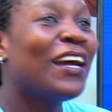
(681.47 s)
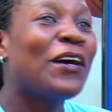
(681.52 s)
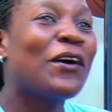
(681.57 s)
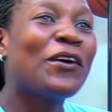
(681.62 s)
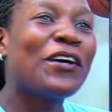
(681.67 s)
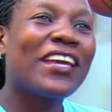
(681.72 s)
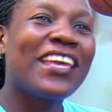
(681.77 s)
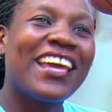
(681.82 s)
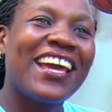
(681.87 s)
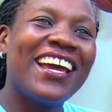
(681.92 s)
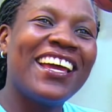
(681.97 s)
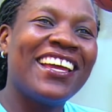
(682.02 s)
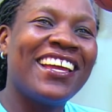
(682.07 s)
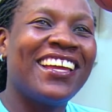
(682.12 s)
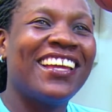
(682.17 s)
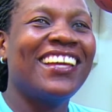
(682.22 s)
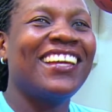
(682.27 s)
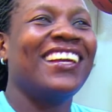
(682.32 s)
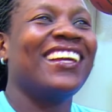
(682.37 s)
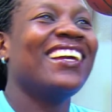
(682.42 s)
okay,
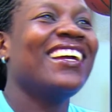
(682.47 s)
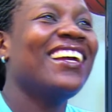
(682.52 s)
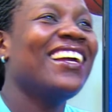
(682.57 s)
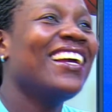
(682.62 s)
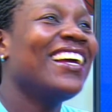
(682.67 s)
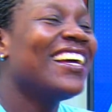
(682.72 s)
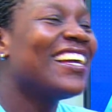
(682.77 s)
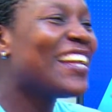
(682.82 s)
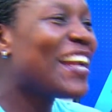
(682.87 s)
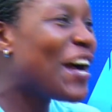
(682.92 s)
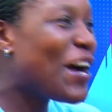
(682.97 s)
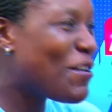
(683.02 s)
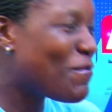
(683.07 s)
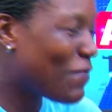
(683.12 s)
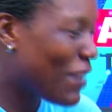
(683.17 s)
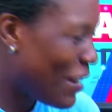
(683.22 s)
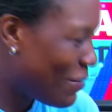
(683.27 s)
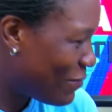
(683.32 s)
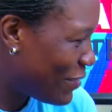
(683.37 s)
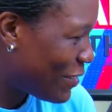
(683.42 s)
now I'm
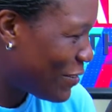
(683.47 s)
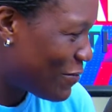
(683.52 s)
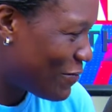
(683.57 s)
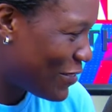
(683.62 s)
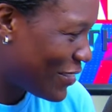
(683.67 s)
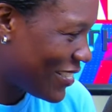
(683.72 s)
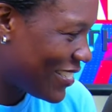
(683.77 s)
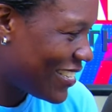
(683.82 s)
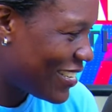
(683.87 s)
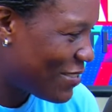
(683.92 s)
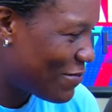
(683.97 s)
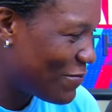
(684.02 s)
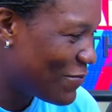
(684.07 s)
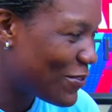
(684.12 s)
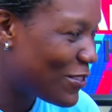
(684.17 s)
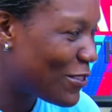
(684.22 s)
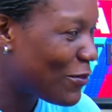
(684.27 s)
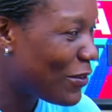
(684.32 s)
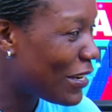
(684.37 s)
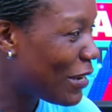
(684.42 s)
captain of this team.
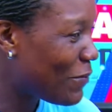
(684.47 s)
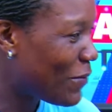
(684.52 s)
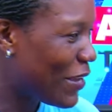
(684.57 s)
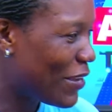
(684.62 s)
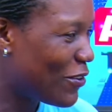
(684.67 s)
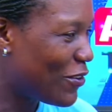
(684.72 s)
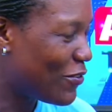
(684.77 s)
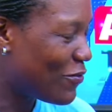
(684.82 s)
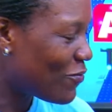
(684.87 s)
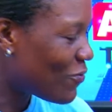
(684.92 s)
So what am I going?